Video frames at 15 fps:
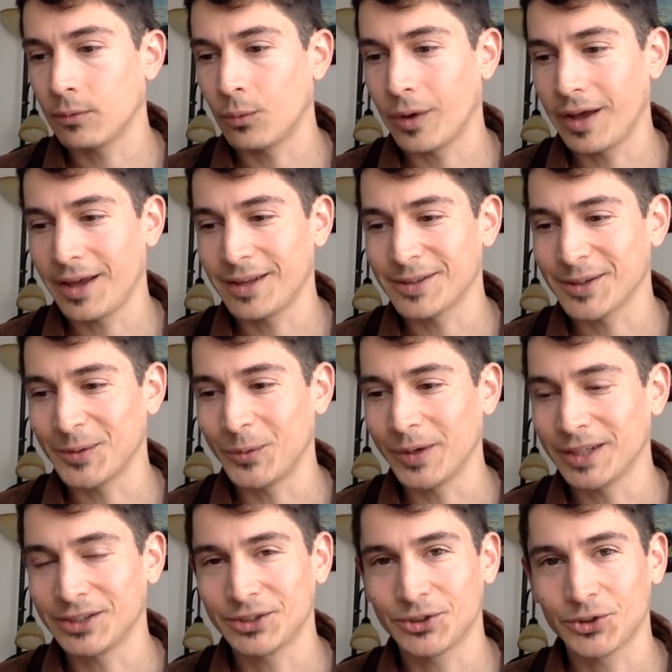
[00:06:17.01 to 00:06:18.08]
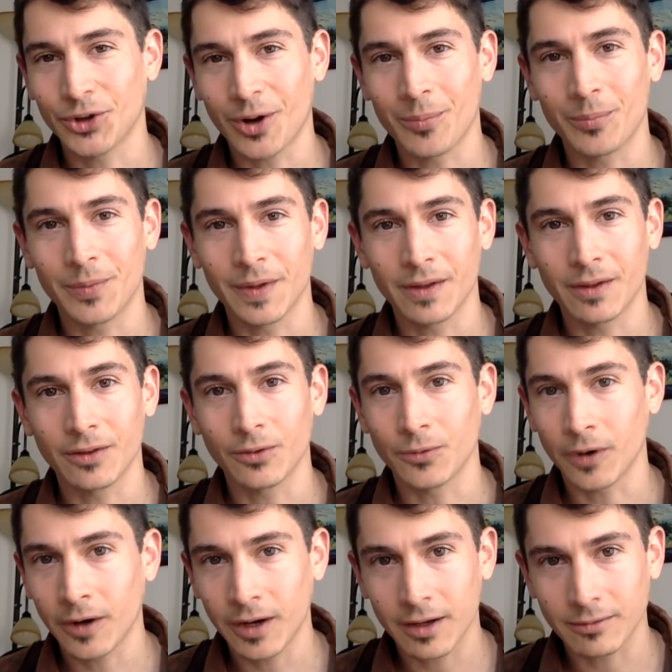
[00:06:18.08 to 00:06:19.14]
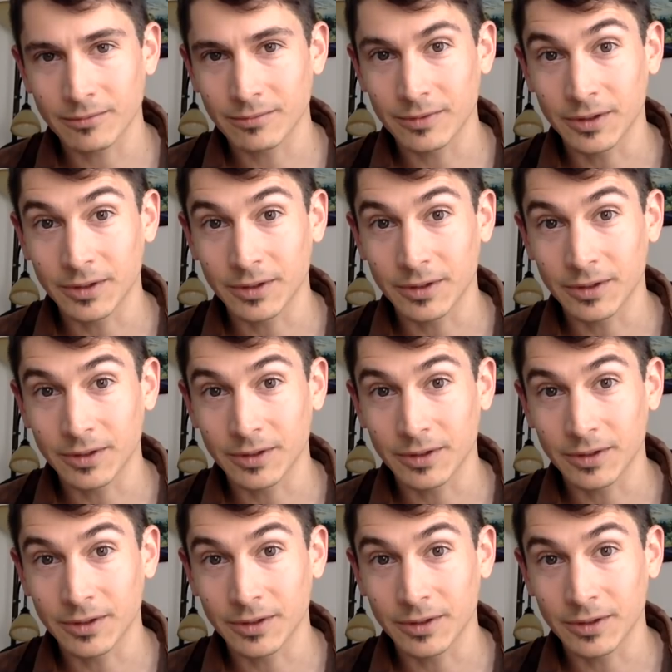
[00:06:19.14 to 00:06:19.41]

ways in which Trump is very